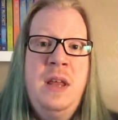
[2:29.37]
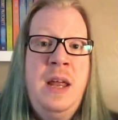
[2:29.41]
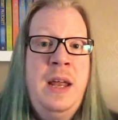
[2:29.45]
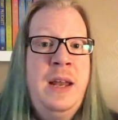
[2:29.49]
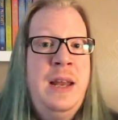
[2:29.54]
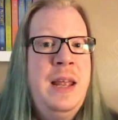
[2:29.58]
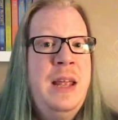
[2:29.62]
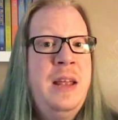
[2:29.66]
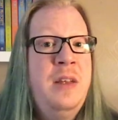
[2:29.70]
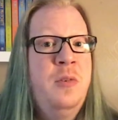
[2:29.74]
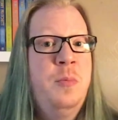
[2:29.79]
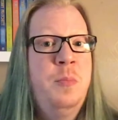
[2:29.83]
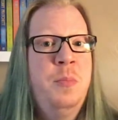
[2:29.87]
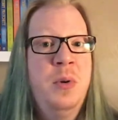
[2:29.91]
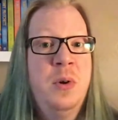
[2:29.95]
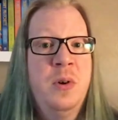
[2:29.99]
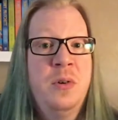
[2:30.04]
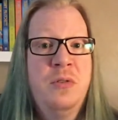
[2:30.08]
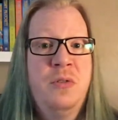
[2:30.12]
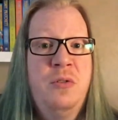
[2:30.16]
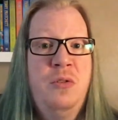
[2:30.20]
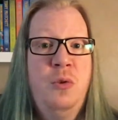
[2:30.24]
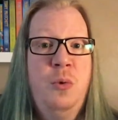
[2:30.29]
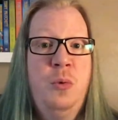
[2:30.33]
in his
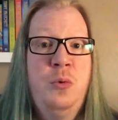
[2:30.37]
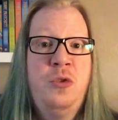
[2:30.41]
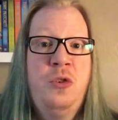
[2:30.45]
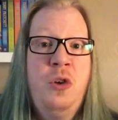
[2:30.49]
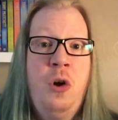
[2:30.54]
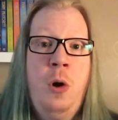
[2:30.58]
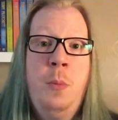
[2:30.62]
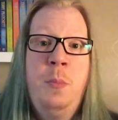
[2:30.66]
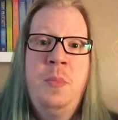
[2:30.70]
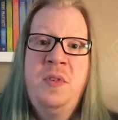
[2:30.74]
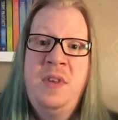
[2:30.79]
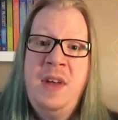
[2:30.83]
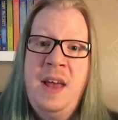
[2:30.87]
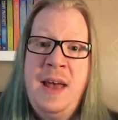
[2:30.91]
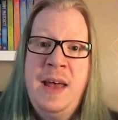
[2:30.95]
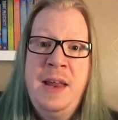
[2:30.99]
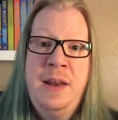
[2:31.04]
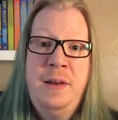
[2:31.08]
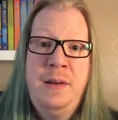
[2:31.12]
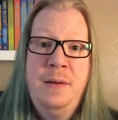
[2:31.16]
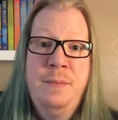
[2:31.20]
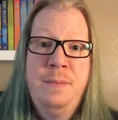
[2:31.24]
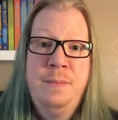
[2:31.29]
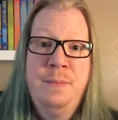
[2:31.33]
personal top
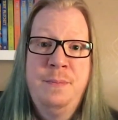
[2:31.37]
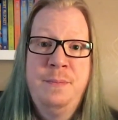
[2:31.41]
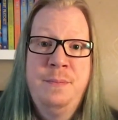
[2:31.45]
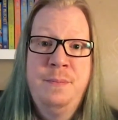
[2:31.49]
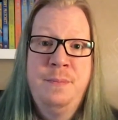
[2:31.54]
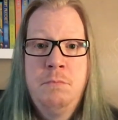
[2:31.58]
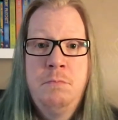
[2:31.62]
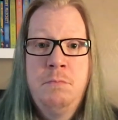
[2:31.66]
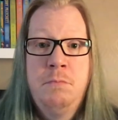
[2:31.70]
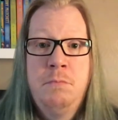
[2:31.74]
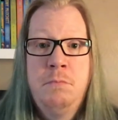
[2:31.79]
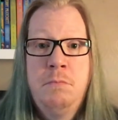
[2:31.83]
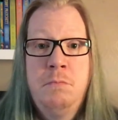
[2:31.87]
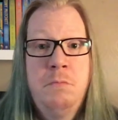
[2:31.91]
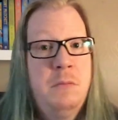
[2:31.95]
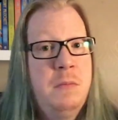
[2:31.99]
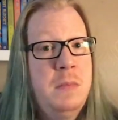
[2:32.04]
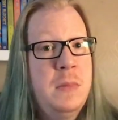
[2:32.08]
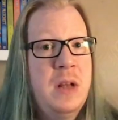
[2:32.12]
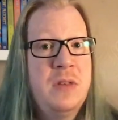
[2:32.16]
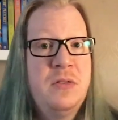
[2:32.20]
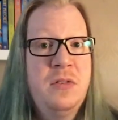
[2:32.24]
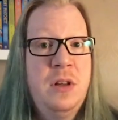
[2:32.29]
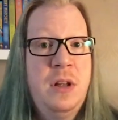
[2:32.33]
10.
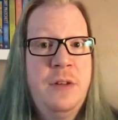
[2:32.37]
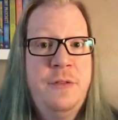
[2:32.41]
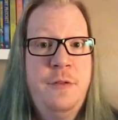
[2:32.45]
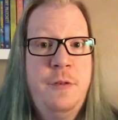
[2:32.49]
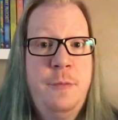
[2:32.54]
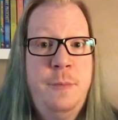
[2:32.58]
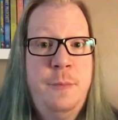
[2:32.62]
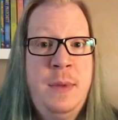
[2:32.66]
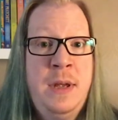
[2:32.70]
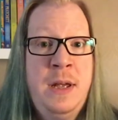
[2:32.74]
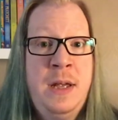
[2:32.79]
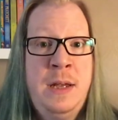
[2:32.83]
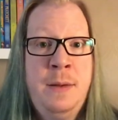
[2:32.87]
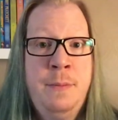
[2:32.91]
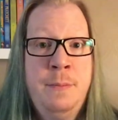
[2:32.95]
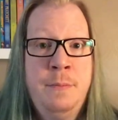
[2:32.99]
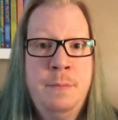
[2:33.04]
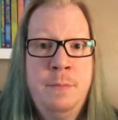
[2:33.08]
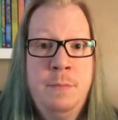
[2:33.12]
That's enough for me.